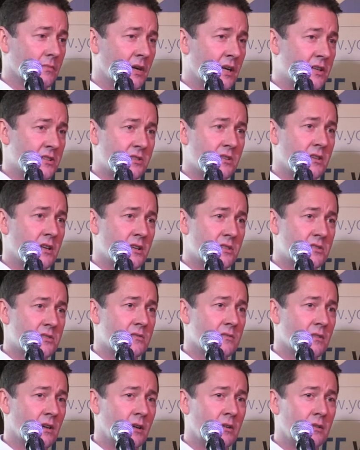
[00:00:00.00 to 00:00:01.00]

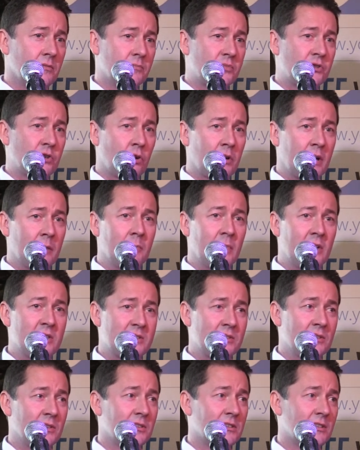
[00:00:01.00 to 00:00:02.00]
It's a shocking
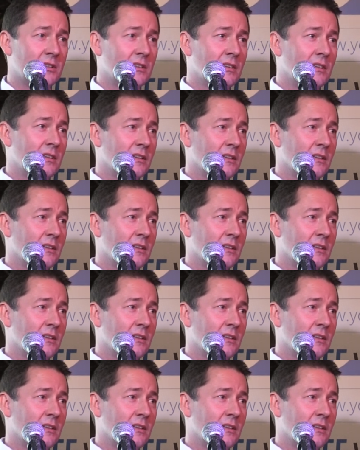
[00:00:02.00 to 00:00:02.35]
business,